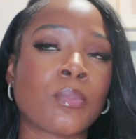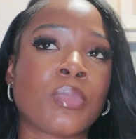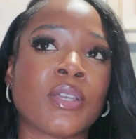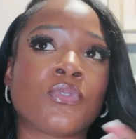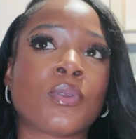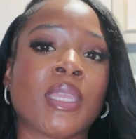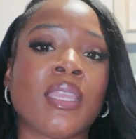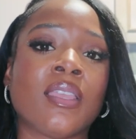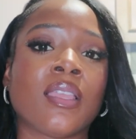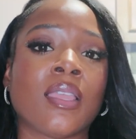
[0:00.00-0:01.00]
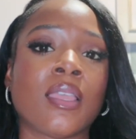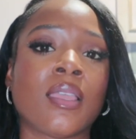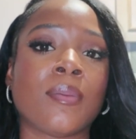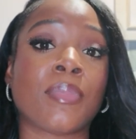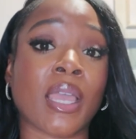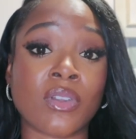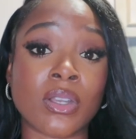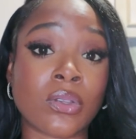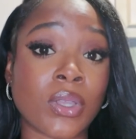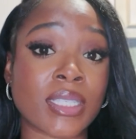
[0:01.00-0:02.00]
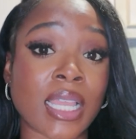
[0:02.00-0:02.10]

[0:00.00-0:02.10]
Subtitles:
But for me, Byredo is